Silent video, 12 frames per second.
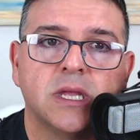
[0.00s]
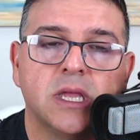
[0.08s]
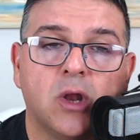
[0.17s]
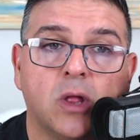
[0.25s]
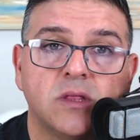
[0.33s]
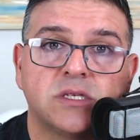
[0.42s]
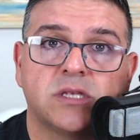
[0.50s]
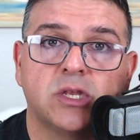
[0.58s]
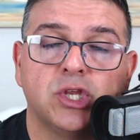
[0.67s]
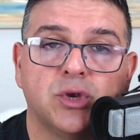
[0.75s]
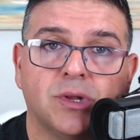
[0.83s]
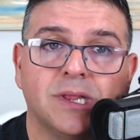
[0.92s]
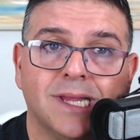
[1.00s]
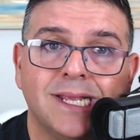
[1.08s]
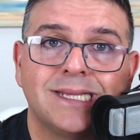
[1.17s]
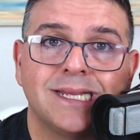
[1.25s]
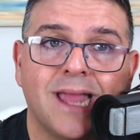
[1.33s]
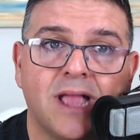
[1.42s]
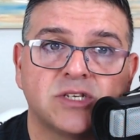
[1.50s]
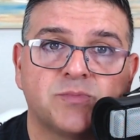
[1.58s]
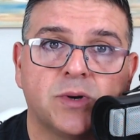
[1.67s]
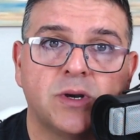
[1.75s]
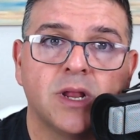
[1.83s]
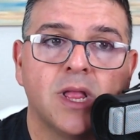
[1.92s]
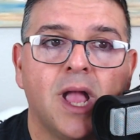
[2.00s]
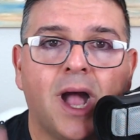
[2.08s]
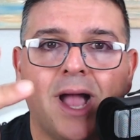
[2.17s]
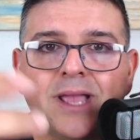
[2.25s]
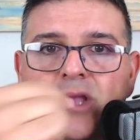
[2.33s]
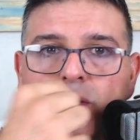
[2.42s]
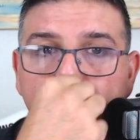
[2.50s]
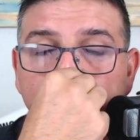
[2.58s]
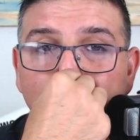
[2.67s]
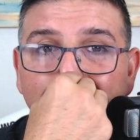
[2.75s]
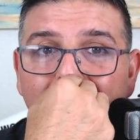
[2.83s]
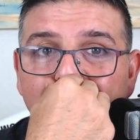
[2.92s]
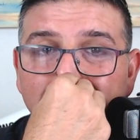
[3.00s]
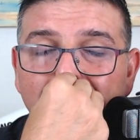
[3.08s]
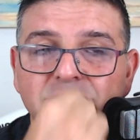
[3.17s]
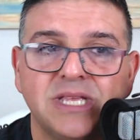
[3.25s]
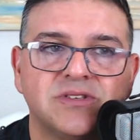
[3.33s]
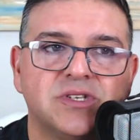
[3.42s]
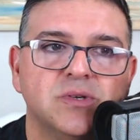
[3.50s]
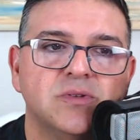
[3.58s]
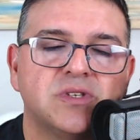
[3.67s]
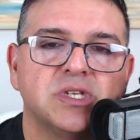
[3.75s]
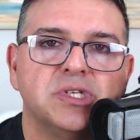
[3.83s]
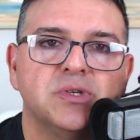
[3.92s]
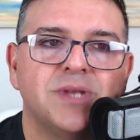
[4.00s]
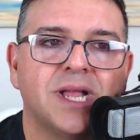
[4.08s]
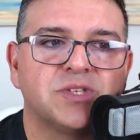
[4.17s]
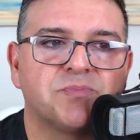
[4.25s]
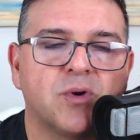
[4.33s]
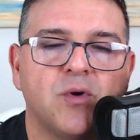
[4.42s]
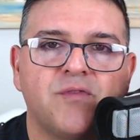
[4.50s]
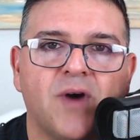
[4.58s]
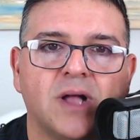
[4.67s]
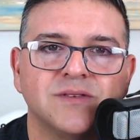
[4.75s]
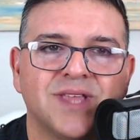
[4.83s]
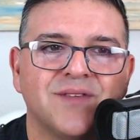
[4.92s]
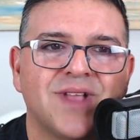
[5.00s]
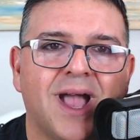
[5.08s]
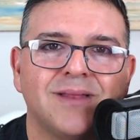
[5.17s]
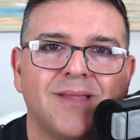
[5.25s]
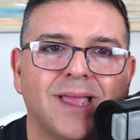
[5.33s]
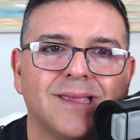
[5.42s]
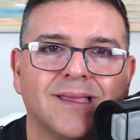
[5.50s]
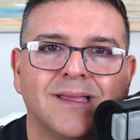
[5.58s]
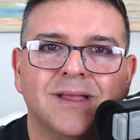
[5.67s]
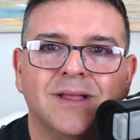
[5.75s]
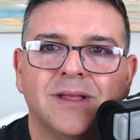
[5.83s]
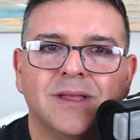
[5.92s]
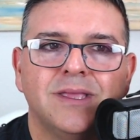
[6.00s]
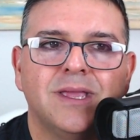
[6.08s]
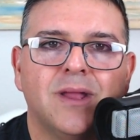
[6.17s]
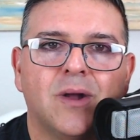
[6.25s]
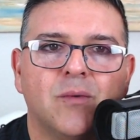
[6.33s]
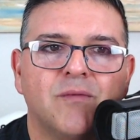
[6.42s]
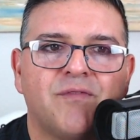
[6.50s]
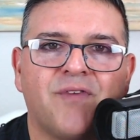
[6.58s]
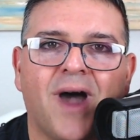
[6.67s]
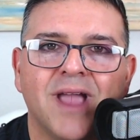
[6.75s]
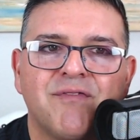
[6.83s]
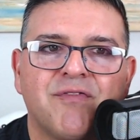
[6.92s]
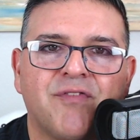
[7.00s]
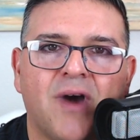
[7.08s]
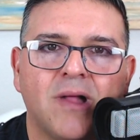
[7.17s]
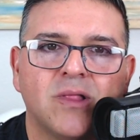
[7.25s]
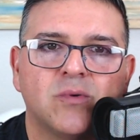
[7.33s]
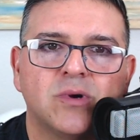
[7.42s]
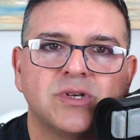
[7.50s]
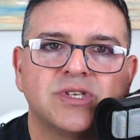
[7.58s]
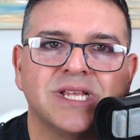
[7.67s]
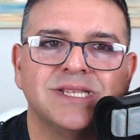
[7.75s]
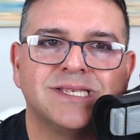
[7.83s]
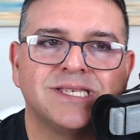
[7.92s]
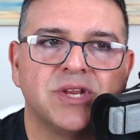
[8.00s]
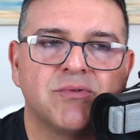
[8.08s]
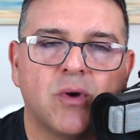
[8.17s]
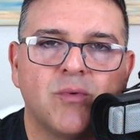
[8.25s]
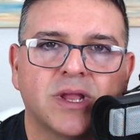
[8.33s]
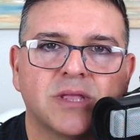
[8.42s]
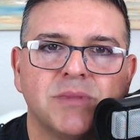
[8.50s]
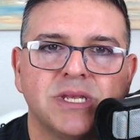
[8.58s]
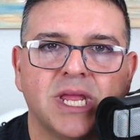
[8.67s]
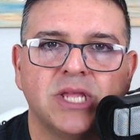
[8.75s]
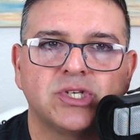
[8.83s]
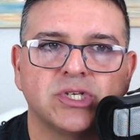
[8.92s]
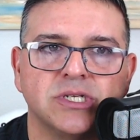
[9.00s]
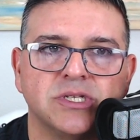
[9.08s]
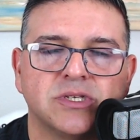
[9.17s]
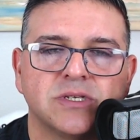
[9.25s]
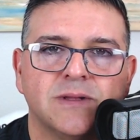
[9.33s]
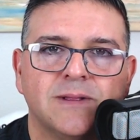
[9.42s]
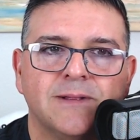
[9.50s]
And all of a sudden you're a LinkedIn expert? I go and check out some of these dudes and dudettes profiles. They've got like, you know, five followers and zero recommendations